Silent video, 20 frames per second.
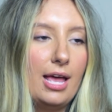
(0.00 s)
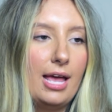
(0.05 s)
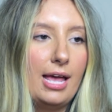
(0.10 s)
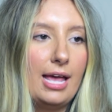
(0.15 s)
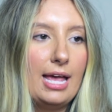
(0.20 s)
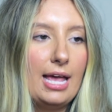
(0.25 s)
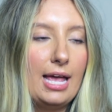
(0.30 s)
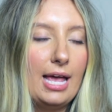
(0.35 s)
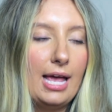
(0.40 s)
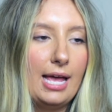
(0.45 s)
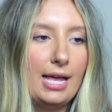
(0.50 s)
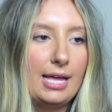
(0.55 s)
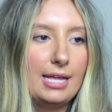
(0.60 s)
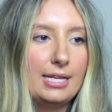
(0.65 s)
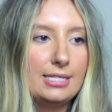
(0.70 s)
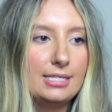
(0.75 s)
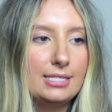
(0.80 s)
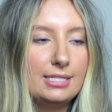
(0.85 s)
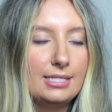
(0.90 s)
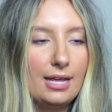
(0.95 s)

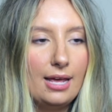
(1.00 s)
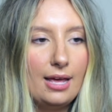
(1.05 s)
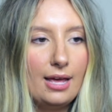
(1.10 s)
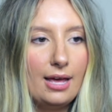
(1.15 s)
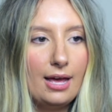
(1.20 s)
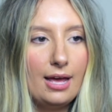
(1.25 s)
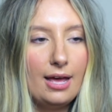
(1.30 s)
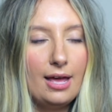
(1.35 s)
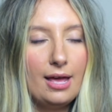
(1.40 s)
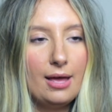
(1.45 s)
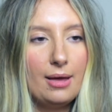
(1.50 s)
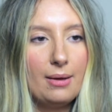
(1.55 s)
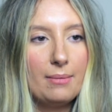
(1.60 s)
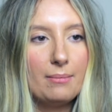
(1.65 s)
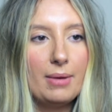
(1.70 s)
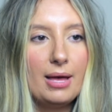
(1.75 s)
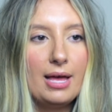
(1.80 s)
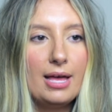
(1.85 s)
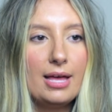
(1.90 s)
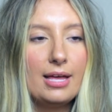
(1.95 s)
and
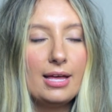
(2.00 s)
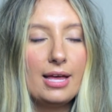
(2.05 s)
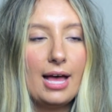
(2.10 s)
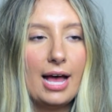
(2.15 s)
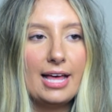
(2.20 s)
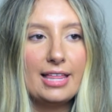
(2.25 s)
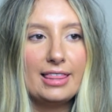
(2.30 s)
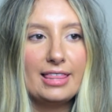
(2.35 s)
I